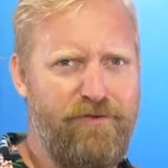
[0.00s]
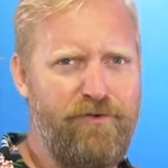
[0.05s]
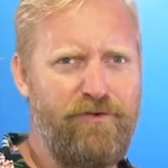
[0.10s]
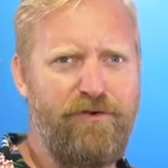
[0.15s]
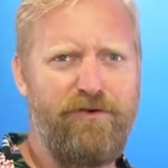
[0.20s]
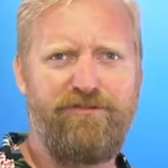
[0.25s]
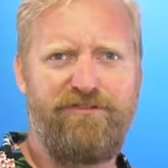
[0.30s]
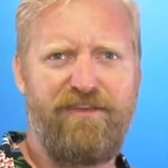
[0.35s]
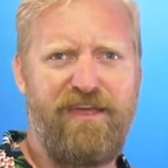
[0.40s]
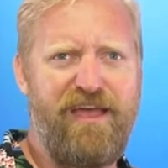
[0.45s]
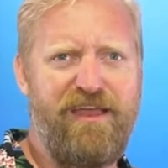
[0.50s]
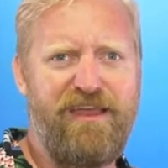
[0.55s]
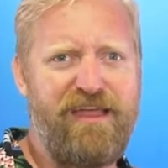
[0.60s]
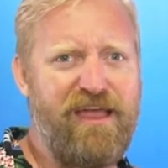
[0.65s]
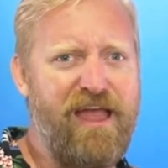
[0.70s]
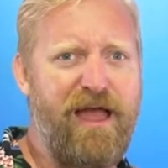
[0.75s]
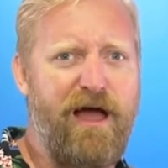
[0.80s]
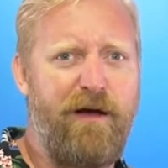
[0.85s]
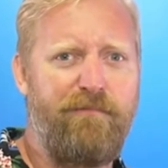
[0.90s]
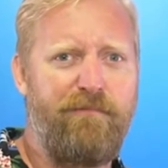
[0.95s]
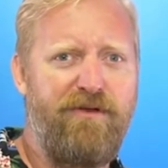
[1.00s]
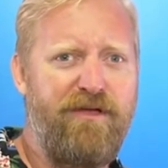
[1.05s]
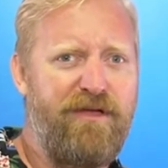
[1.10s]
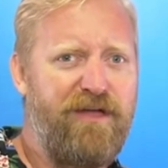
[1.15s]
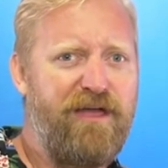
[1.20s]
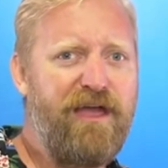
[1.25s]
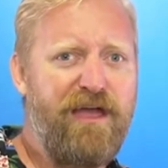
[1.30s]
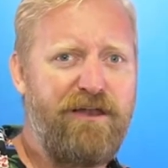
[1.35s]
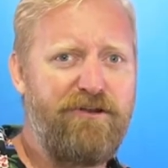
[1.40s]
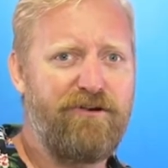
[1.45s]
you used any amp
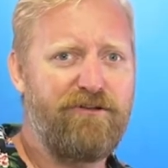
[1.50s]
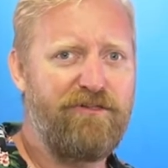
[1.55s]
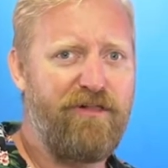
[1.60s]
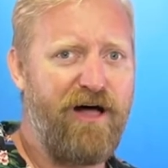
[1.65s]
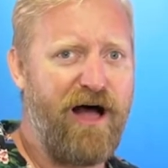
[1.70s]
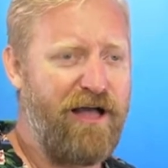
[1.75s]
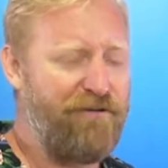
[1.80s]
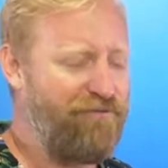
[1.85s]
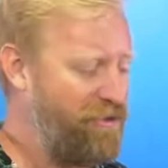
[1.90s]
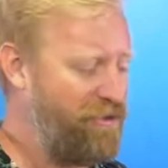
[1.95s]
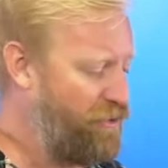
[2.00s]
in your life,